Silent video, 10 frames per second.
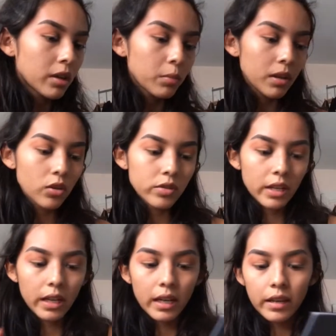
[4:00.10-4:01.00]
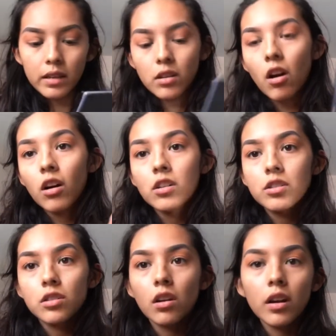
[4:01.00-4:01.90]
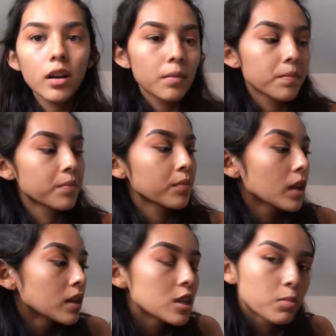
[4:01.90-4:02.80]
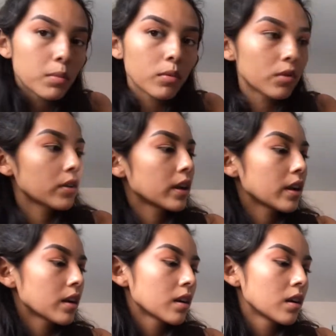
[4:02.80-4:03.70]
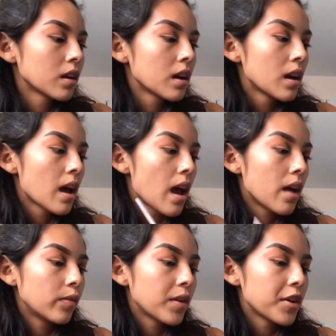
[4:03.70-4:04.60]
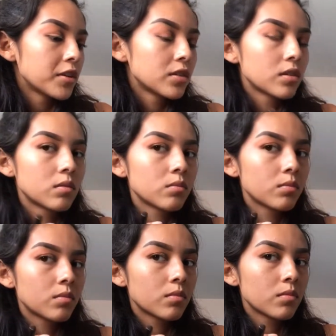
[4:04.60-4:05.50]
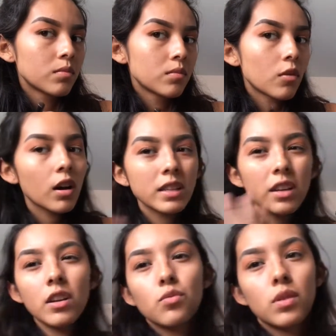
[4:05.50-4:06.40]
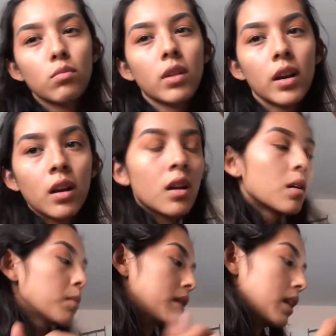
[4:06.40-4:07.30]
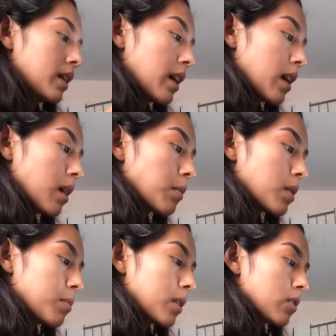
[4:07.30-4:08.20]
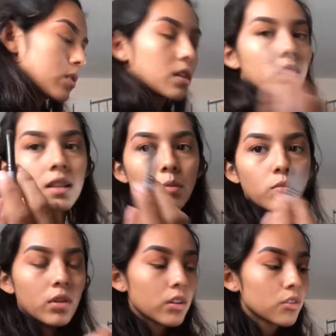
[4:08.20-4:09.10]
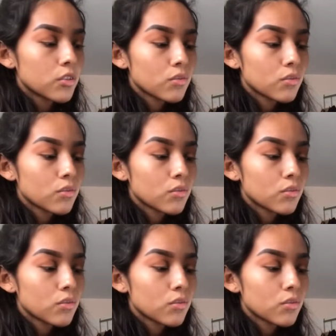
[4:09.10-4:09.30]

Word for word: going to be using is All Star. This purple one in here. And then, well I'll tell you guys when I'm there. But yeah, I'm going to be using the same brush.